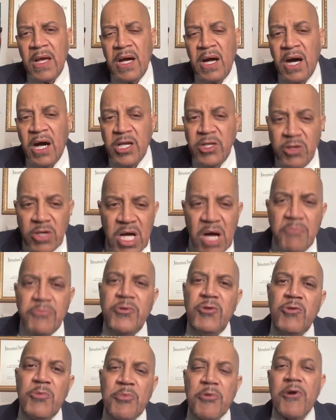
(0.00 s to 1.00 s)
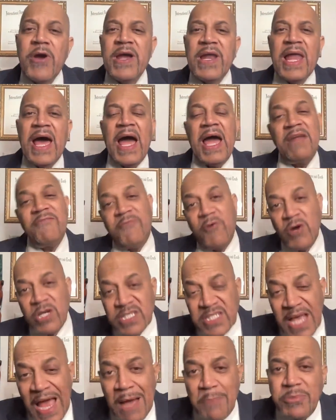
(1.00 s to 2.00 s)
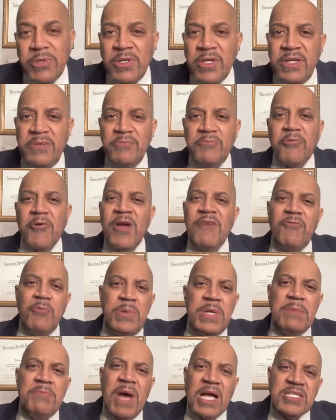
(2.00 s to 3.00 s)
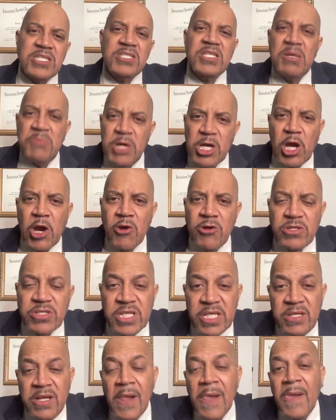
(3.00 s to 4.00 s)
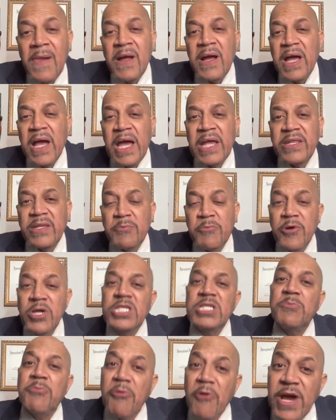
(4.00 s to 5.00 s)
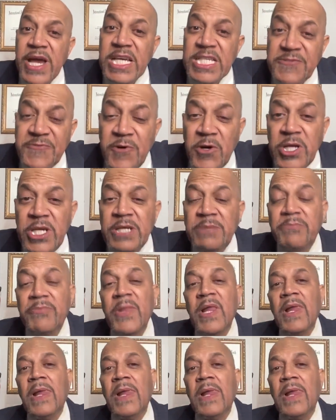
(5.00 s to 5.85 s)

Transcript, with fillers: Uh, you come through the prayer line, for example, and pray for me, my stomach hurts, and, and the preacher prays for you.